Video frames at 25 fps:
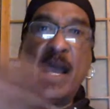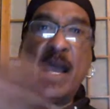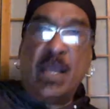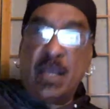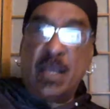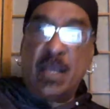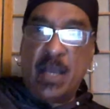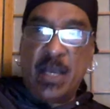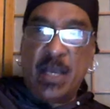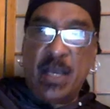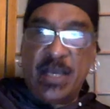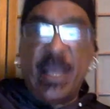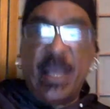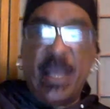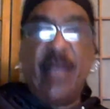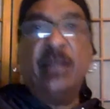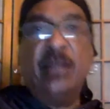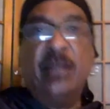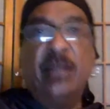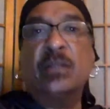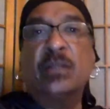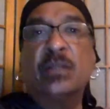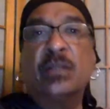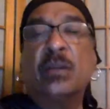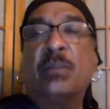again,
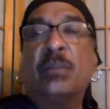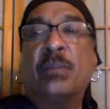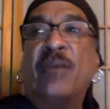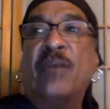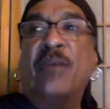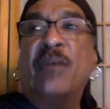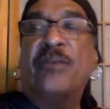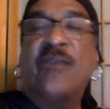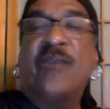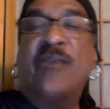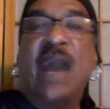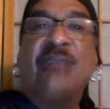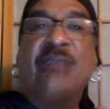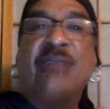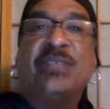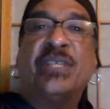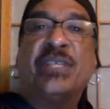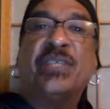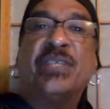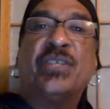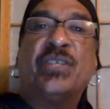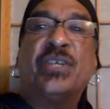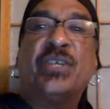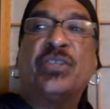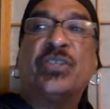about 5-6
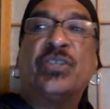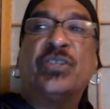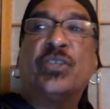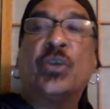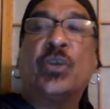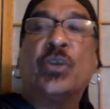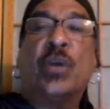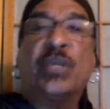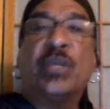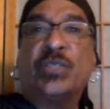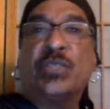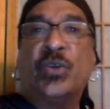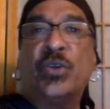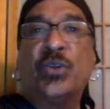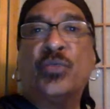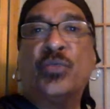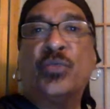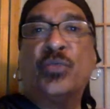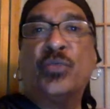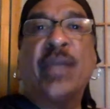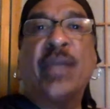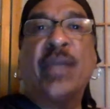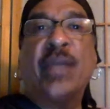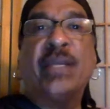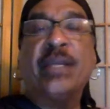years ago, I started
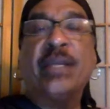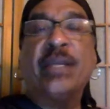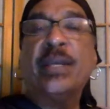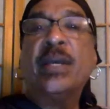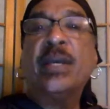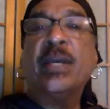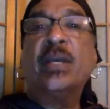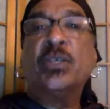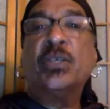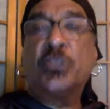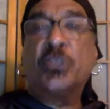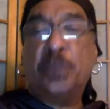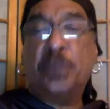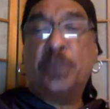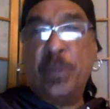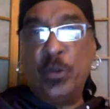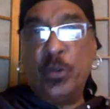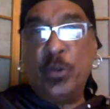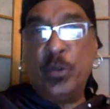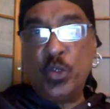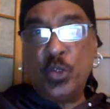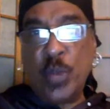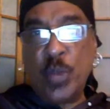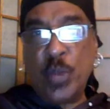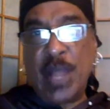writing
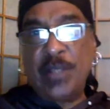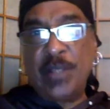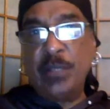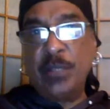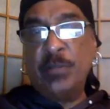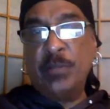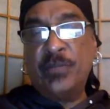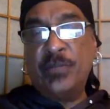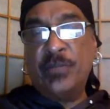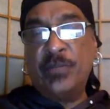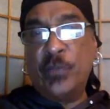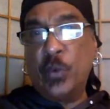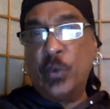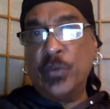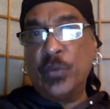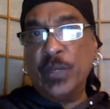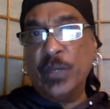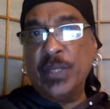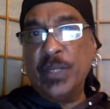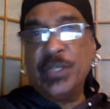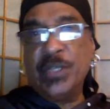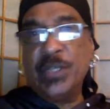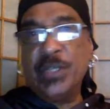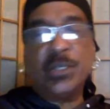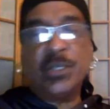Spirituality Before
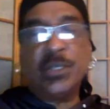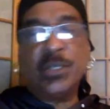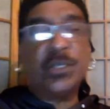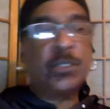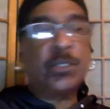Religions.